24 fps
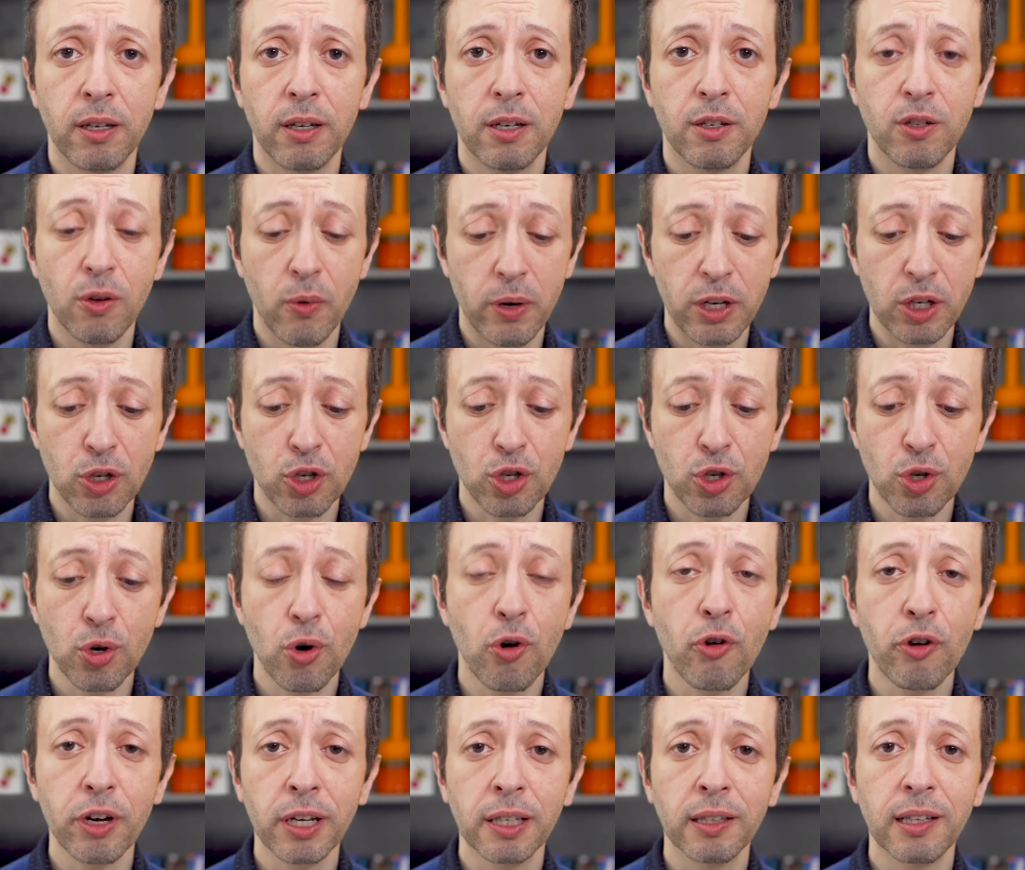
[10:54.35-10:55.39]
So
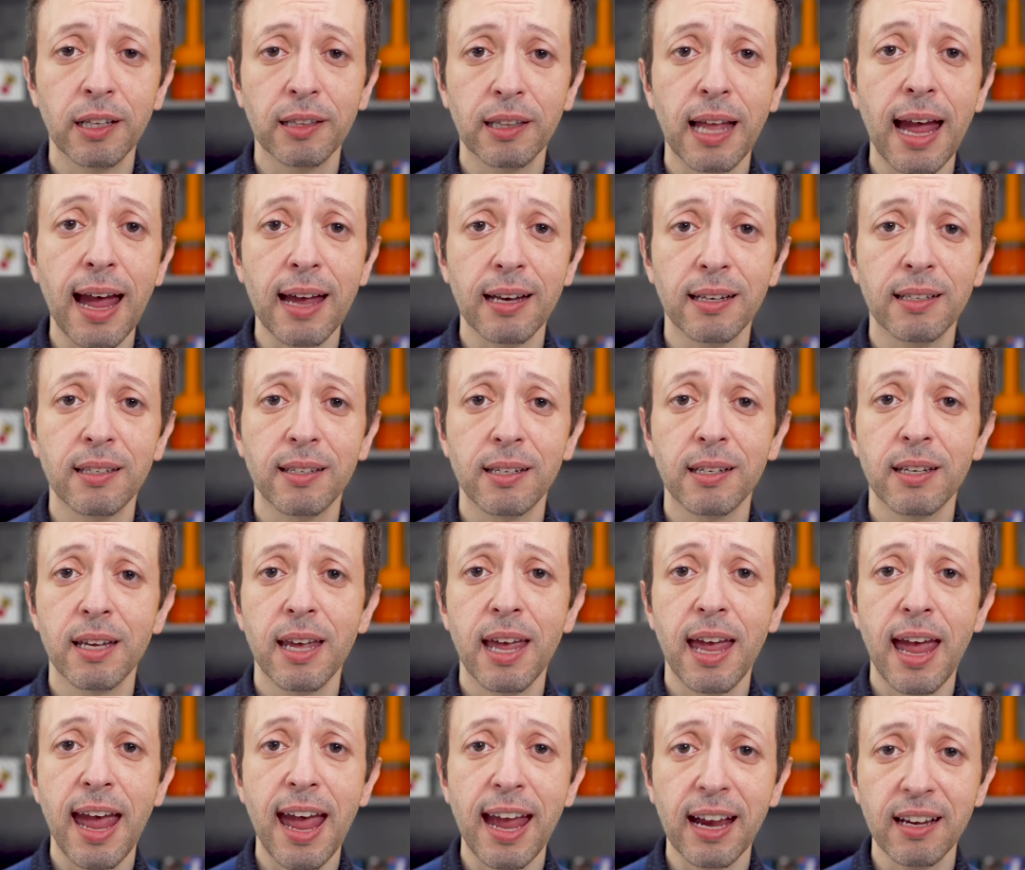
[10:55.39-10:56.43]
ensuring that that
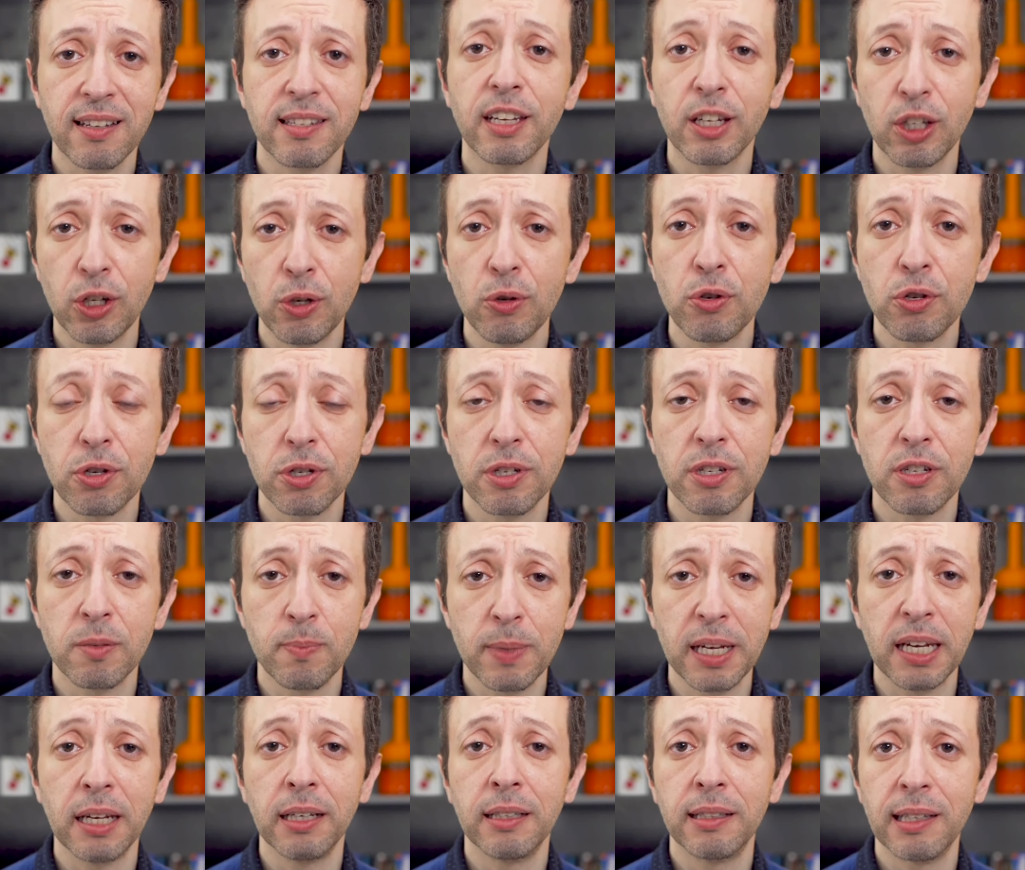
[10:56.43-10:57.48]
execution is
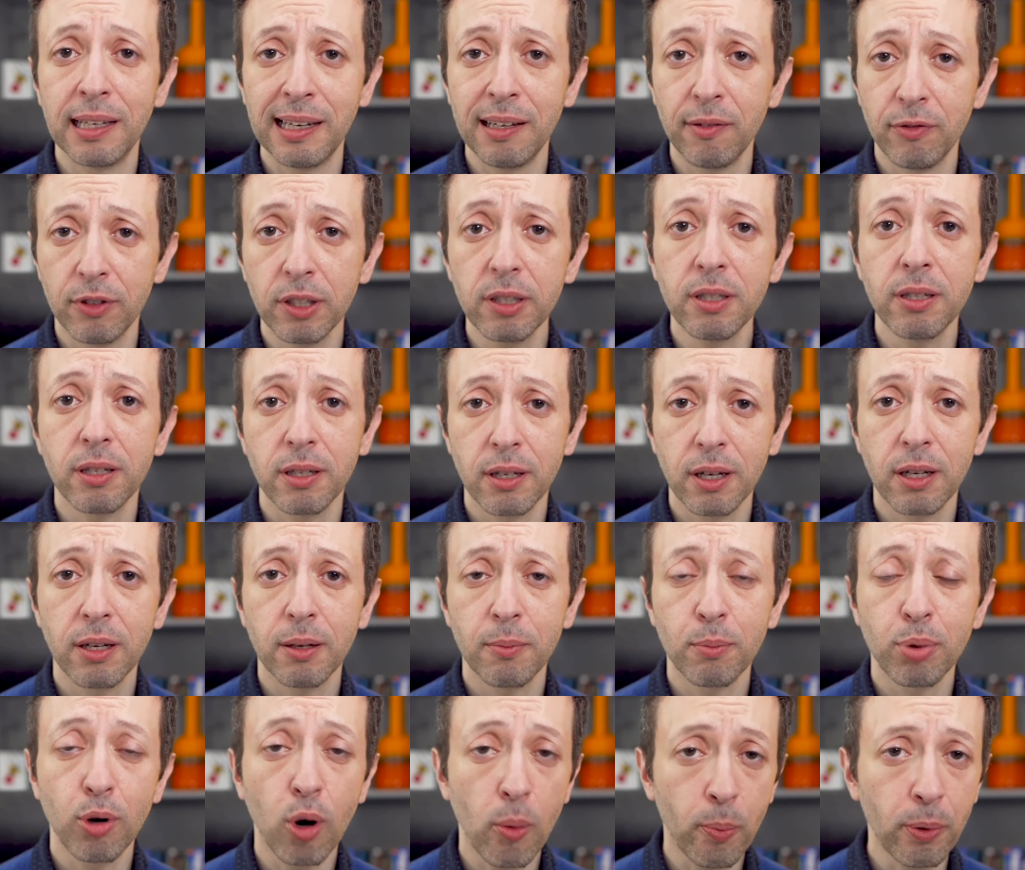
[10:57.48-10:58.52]
being delivered
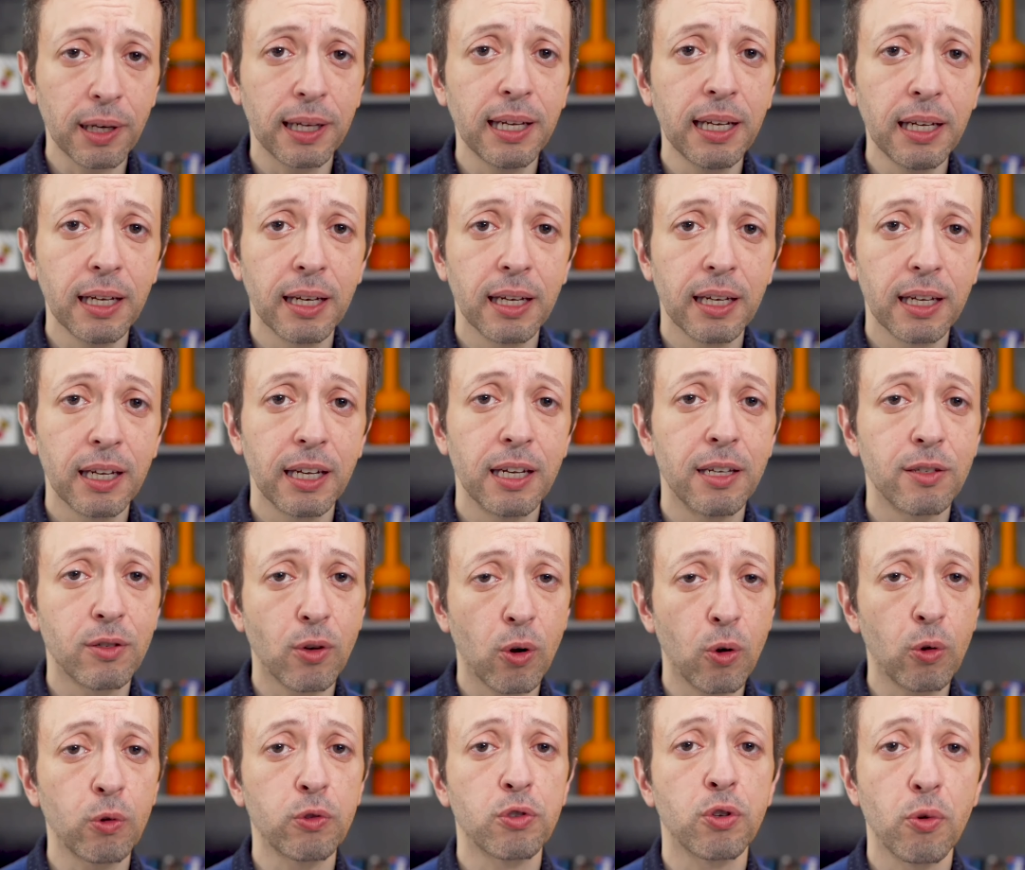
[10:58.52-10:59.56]
properly is
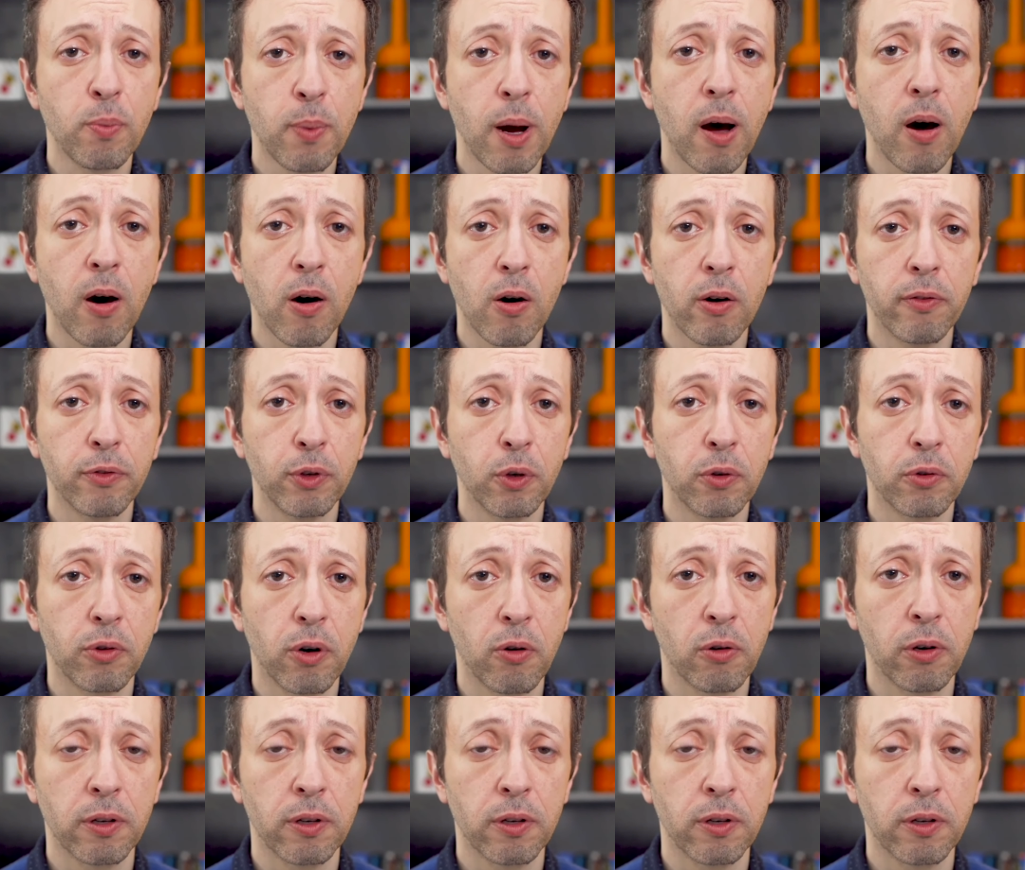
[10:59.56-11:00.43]
also part of your role